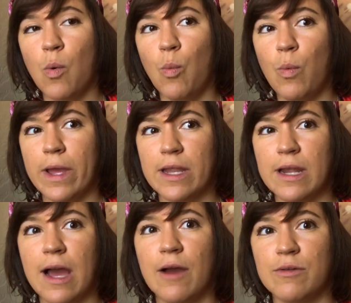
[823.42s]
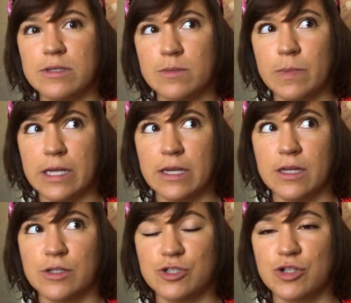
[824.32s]
when I was
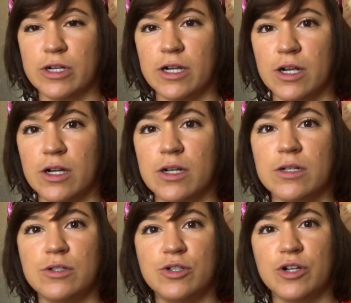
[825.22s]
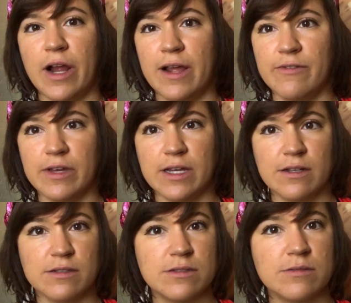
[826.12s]
being triggered,
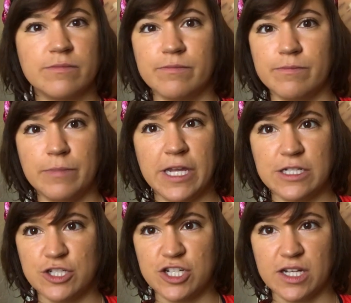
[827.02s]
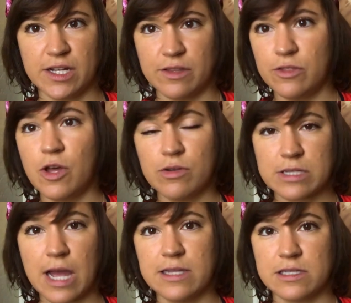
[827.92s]
cravings, binging, those
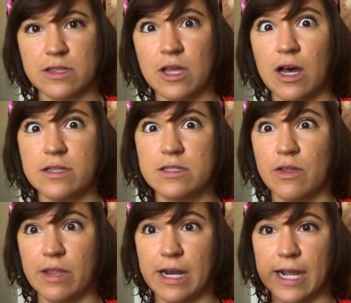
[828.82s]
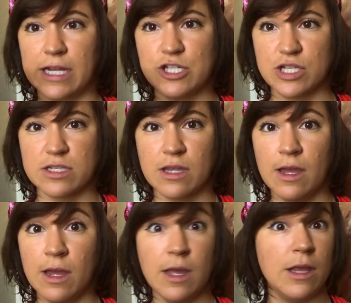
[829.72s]
kinds of thoughts, so that I could just
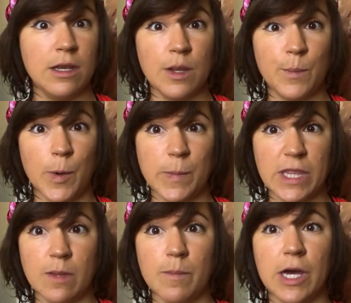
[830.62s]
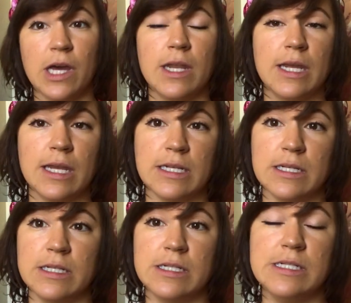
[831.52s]
nip them in the bud
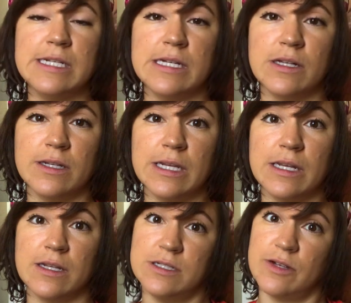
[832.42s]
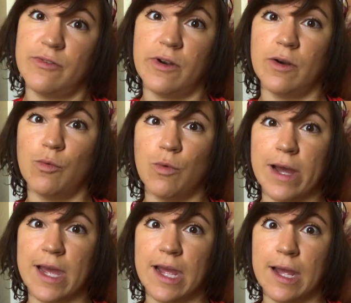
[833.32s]
and deal in a different
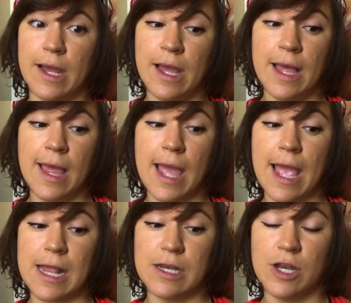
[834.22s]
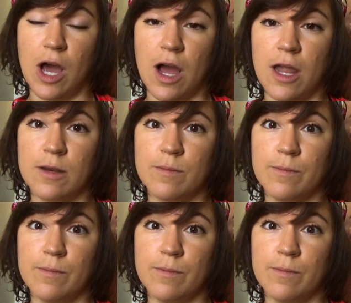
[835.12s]
way and not